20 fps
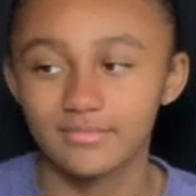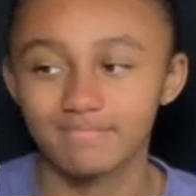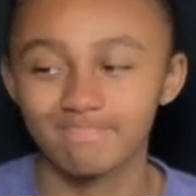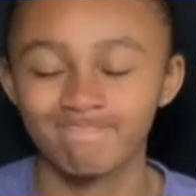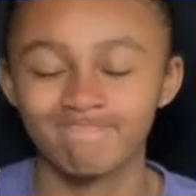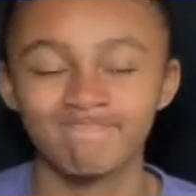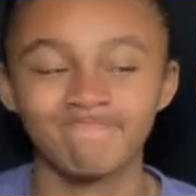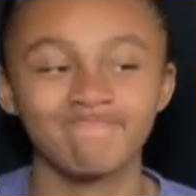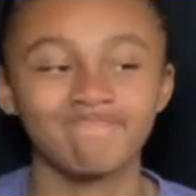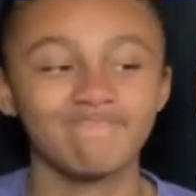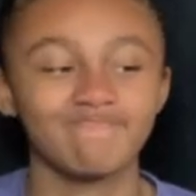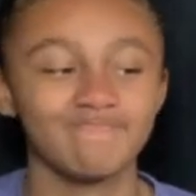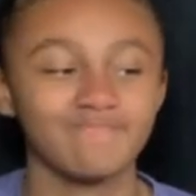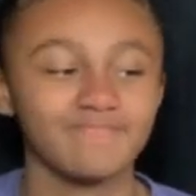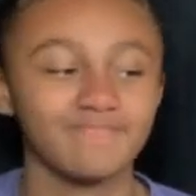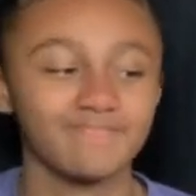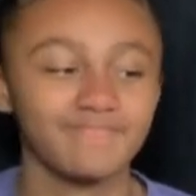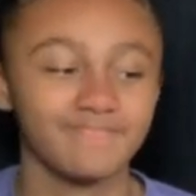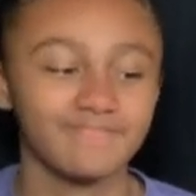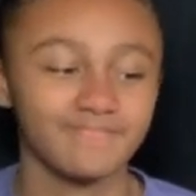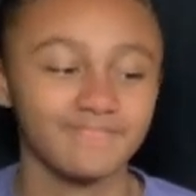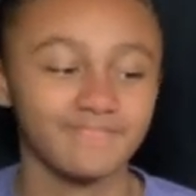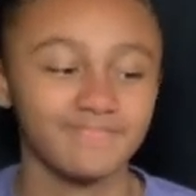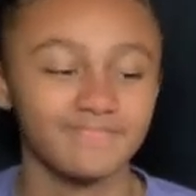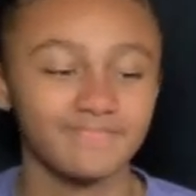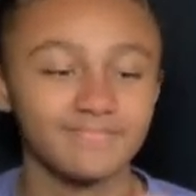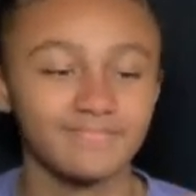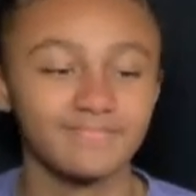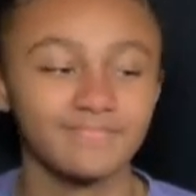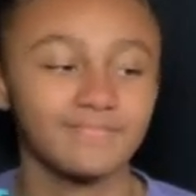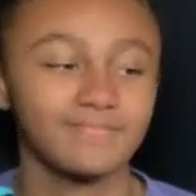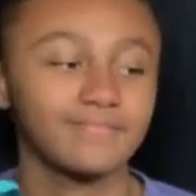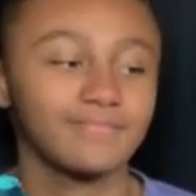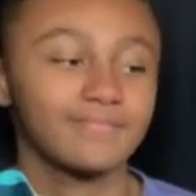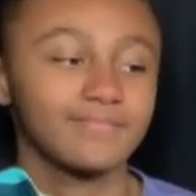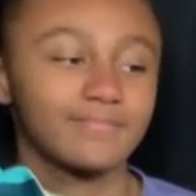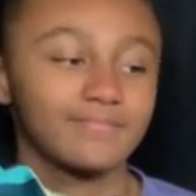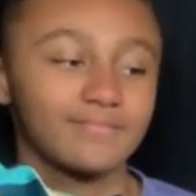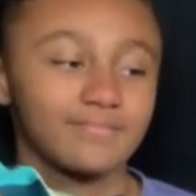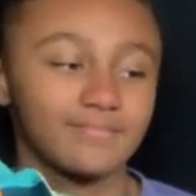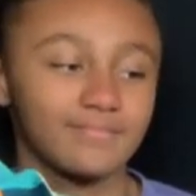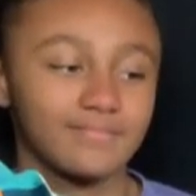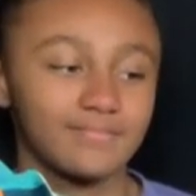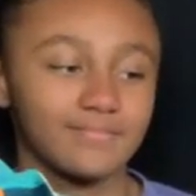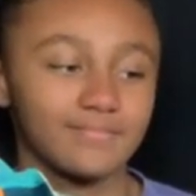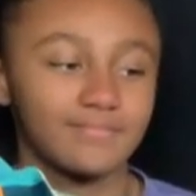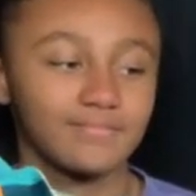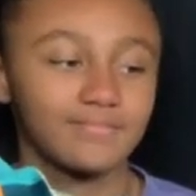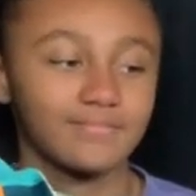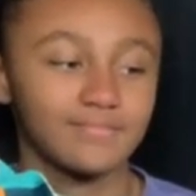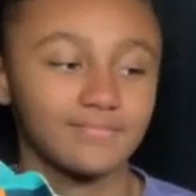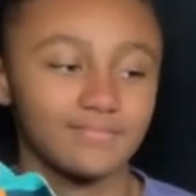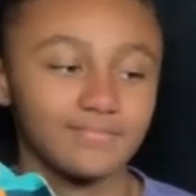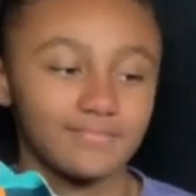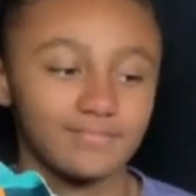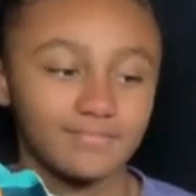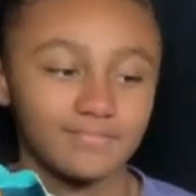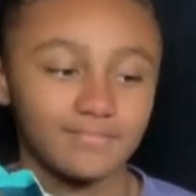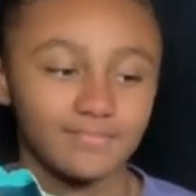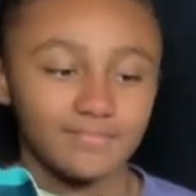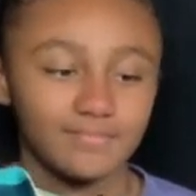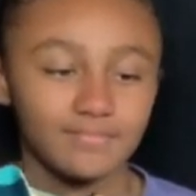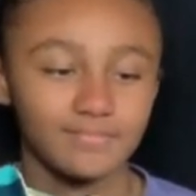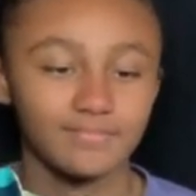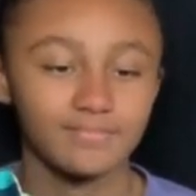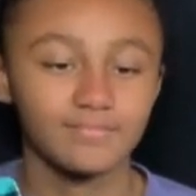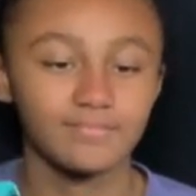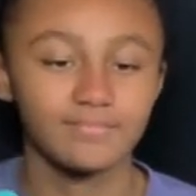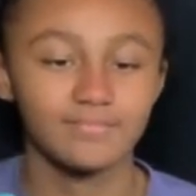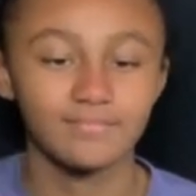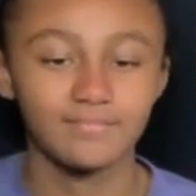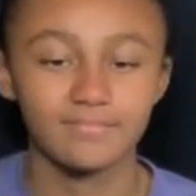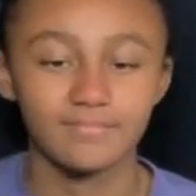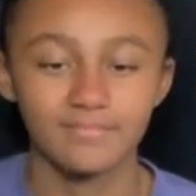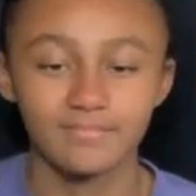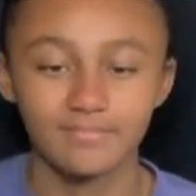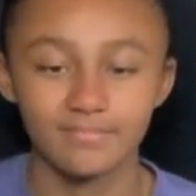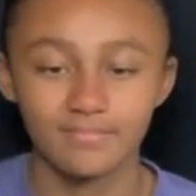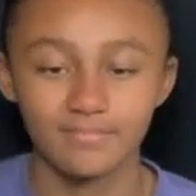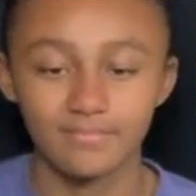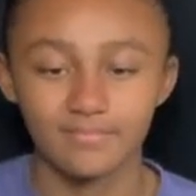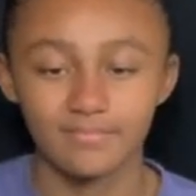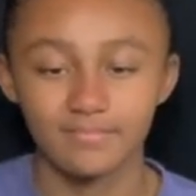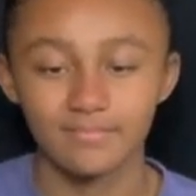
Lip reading: This person isn't speaking.